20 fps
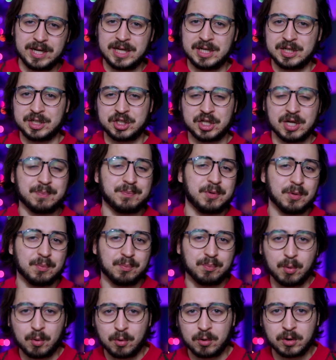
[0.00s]
and ship your
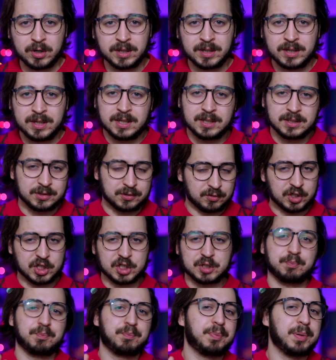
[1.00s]
board, so
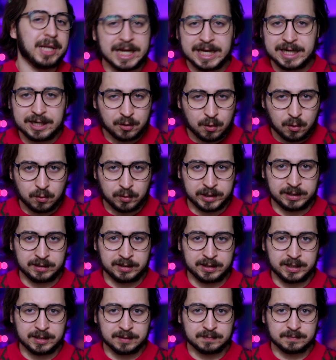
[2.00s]
just plan
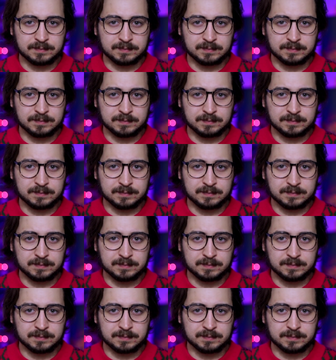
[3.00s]
accordingly.